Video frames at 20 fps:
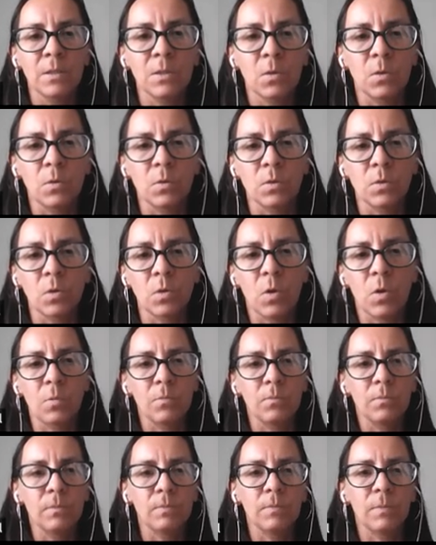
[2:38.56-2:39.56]
So
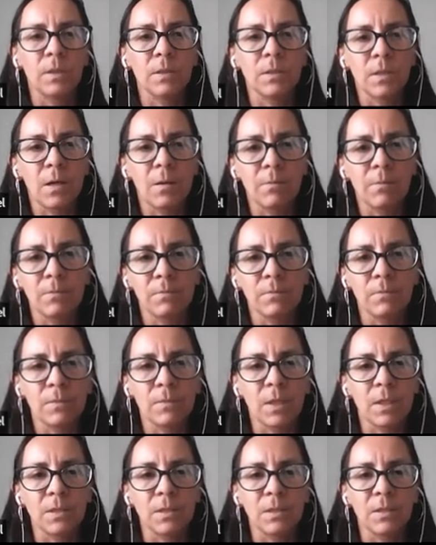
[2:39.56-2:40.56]
some exam
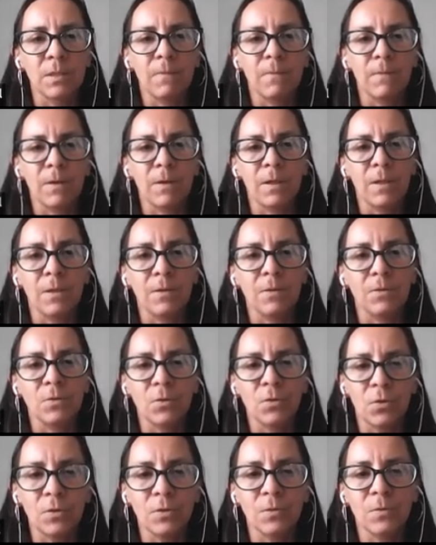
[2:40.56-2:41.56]
cases are very
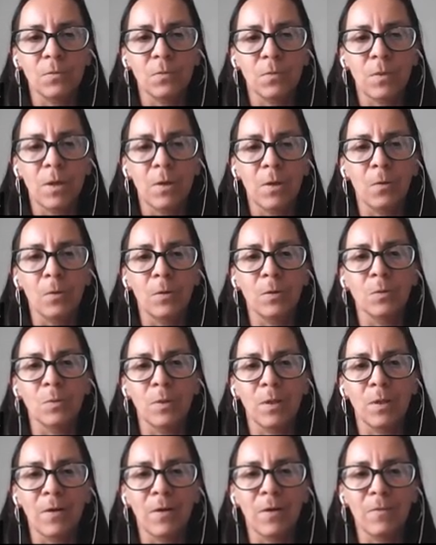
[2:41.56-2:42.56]
short, while others
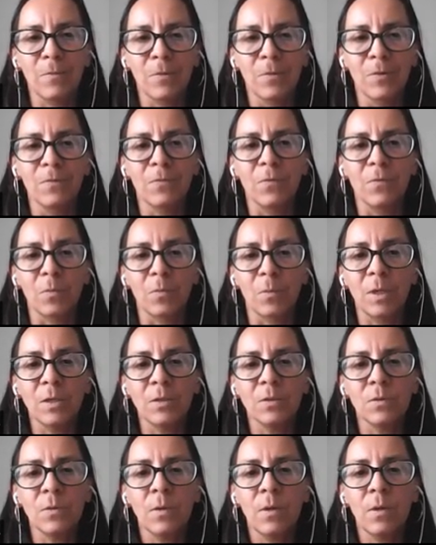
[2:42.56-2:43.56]
will have more
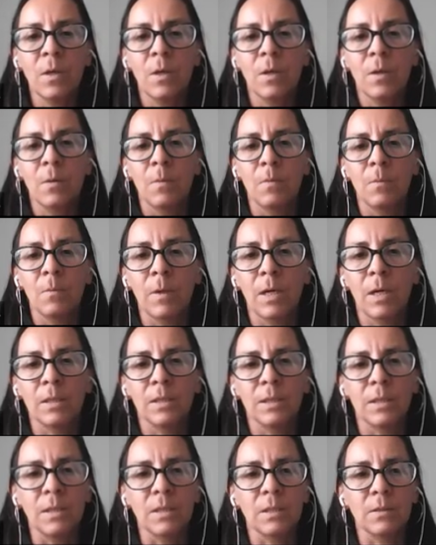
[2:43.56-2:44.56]
information,
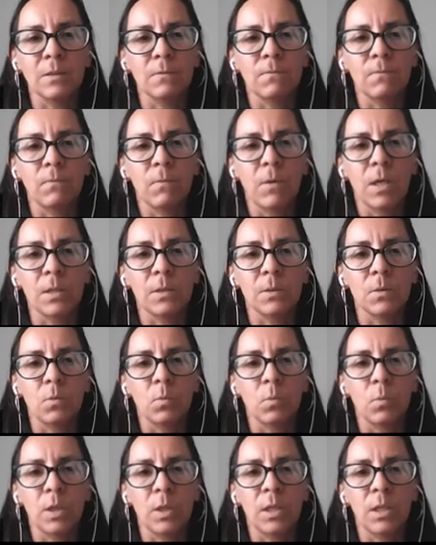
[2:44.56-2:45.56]
but it's what
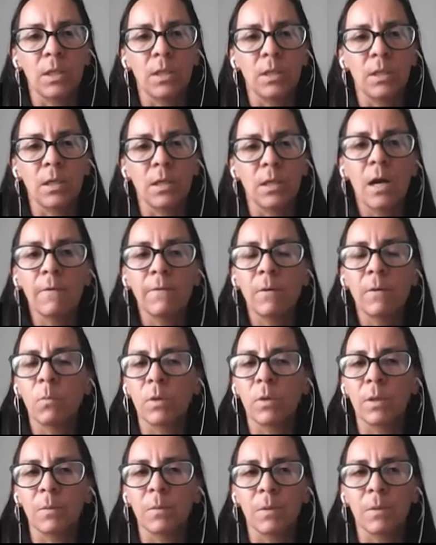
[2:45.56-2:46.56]
we have
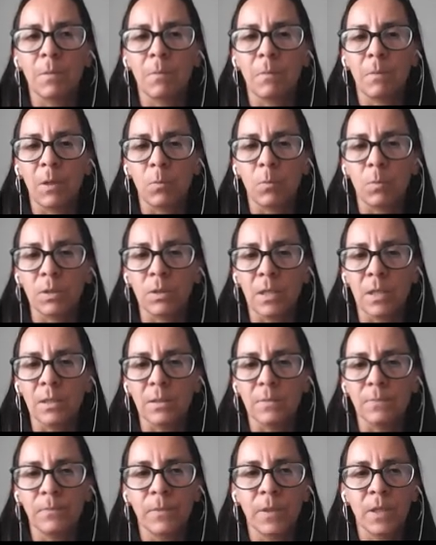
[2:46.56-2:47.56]
and we can play with that.